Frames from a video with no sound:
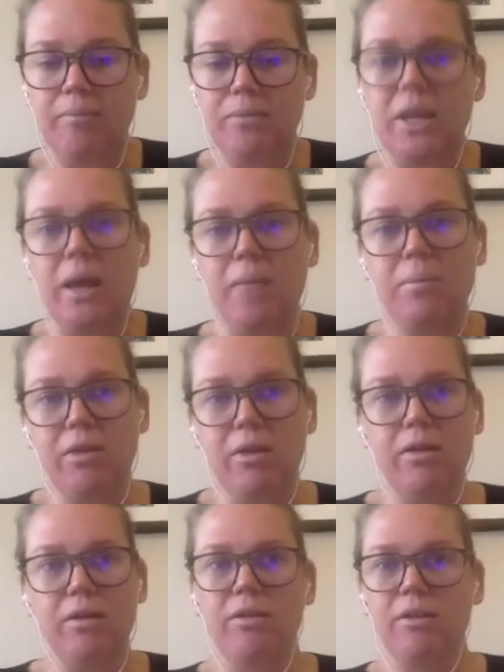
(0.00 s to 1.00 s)
But
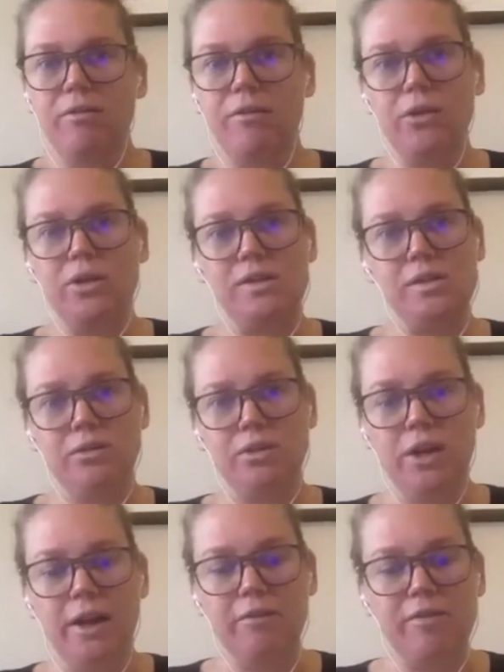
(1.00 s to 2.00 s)
the focus on
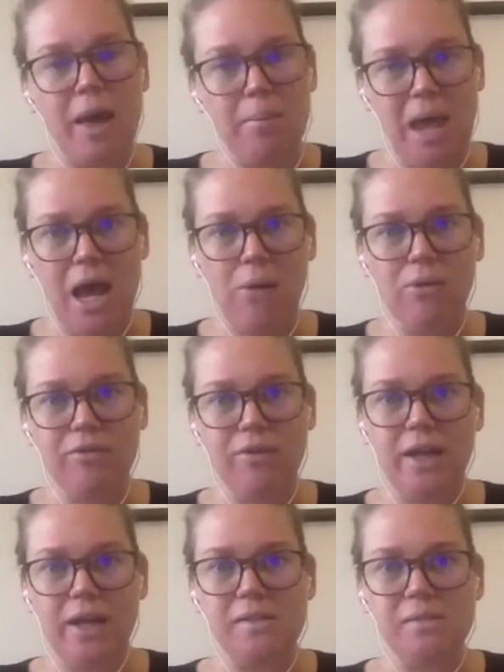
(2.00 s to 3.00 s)
kind of that power
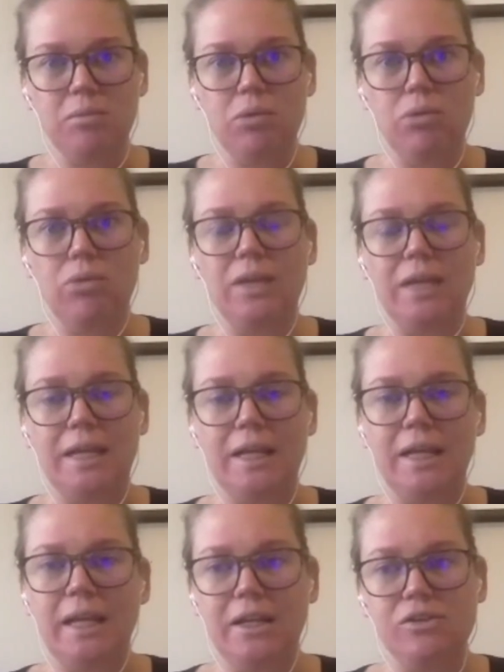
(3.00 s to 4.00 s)
phase more leading
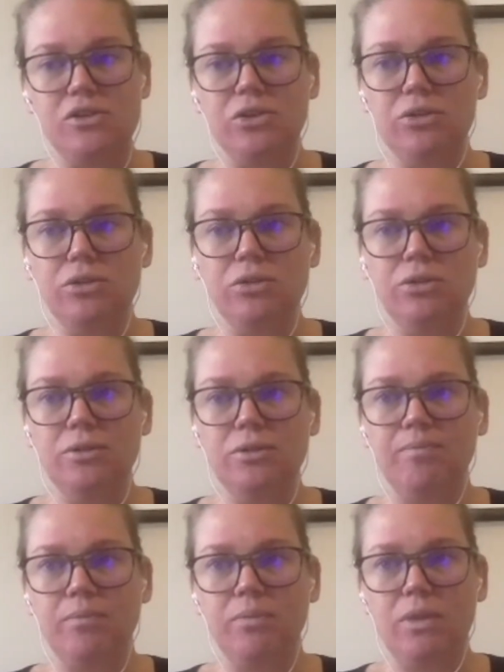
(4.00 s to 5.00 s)
into
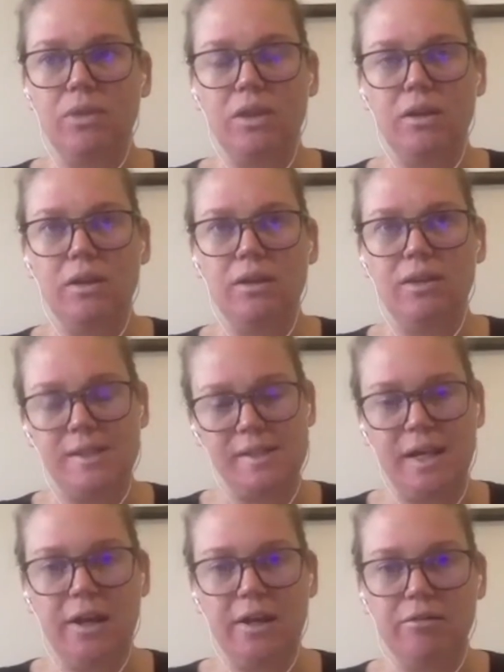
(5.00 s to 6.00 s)
the
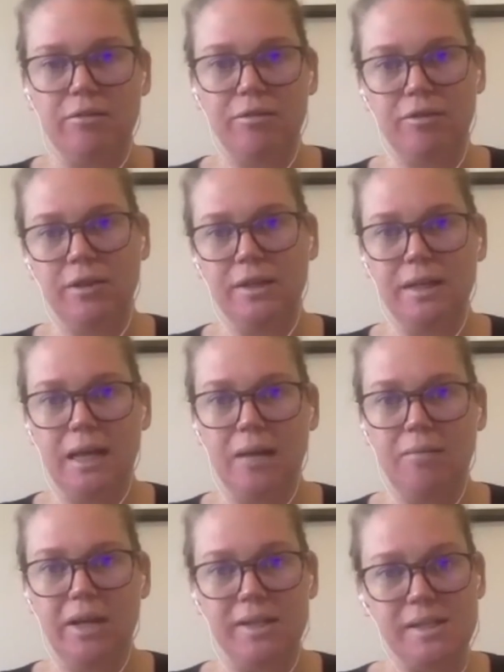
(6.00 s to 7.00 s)
start of
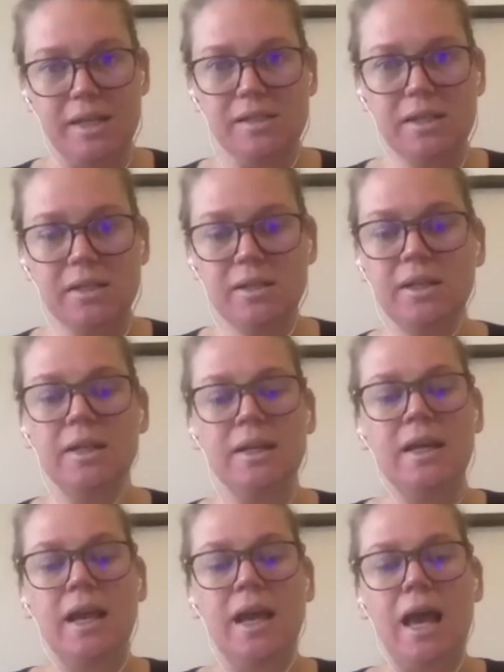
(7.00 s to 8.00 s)
a season.
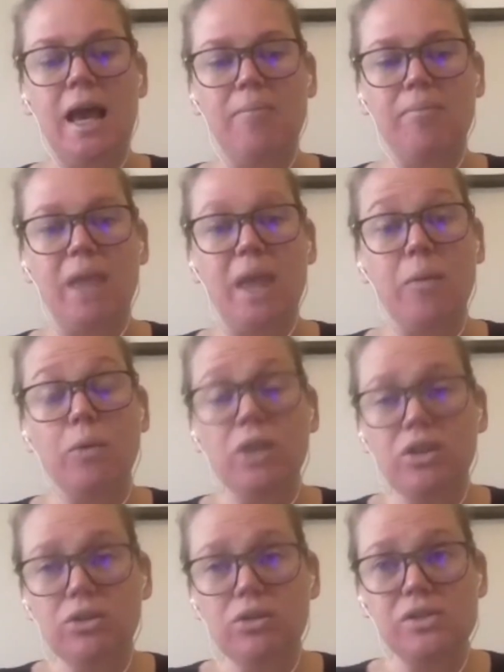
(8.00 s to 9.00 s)
And we
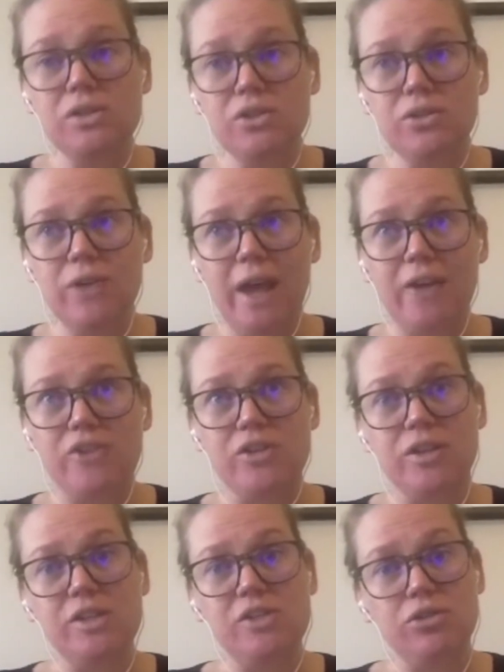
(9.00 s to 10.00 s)
used to
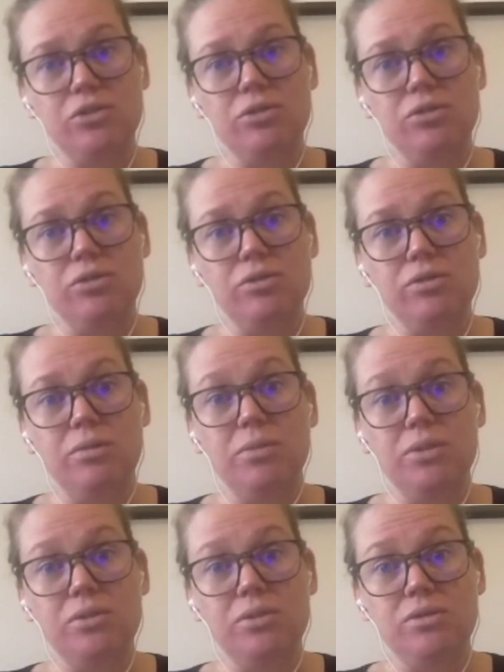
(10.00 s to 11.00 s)
actually do the
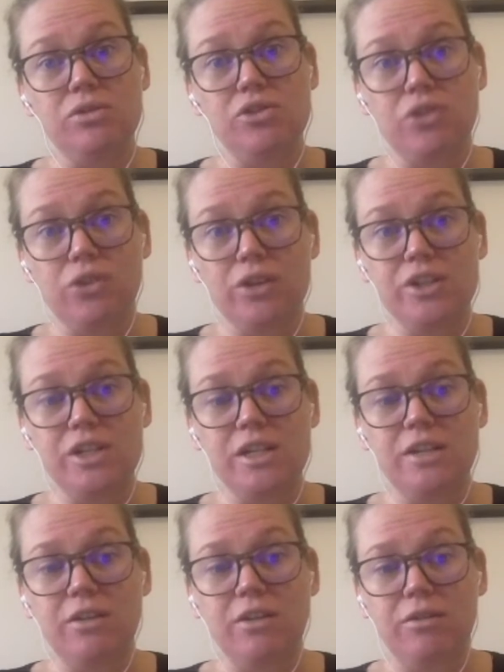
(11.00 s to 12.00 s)

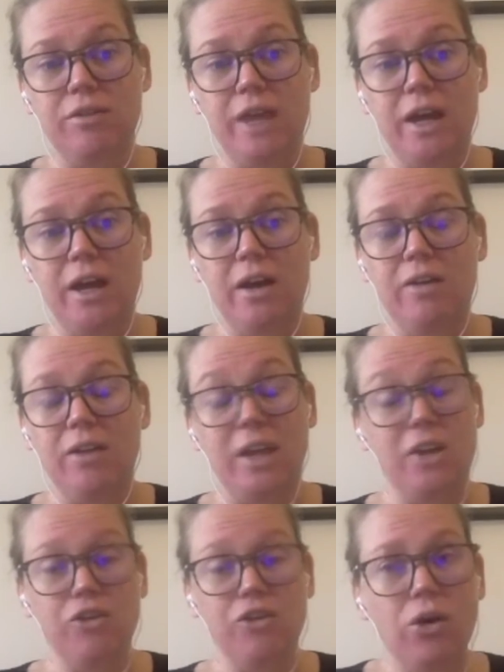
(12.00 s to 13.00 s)
majority of our,
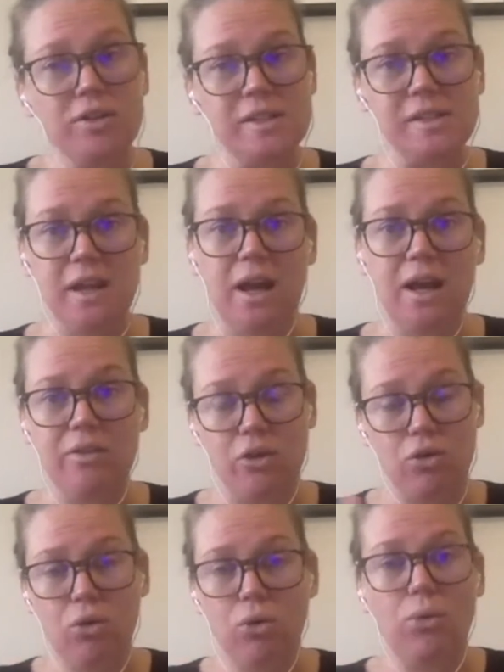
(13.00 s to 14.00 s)
not start the
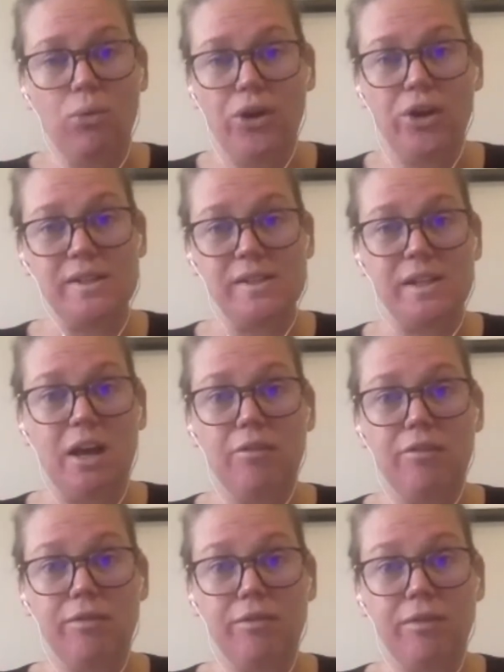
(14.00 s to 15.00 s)
court work stuff